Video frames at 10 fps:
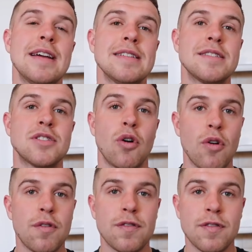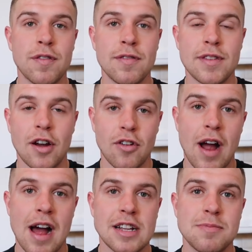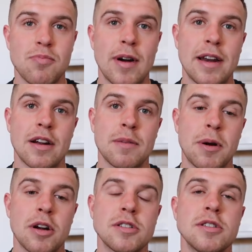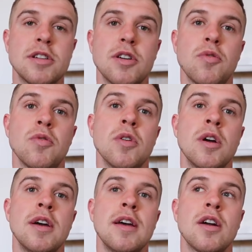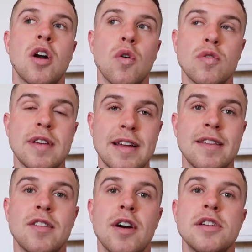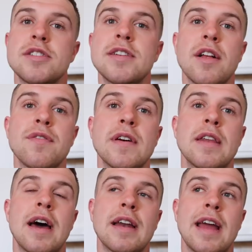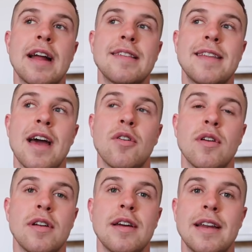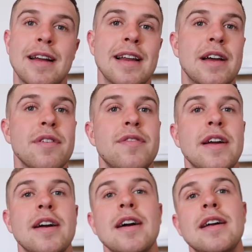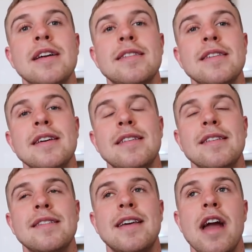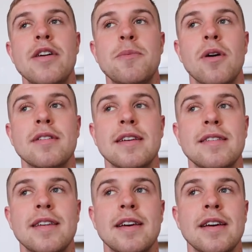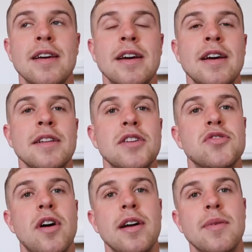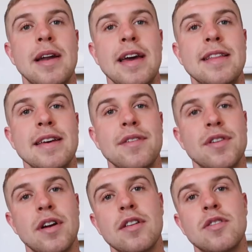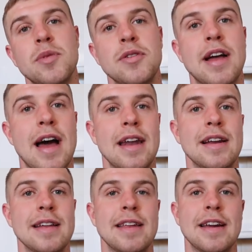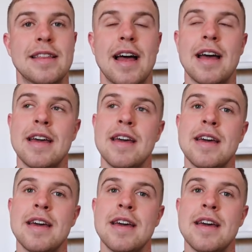is tough to grasp when you're a person who goes inside yourself and gets down in the click of a finger. And it's a scary process to try and relate to if you're not someone who can. And I think that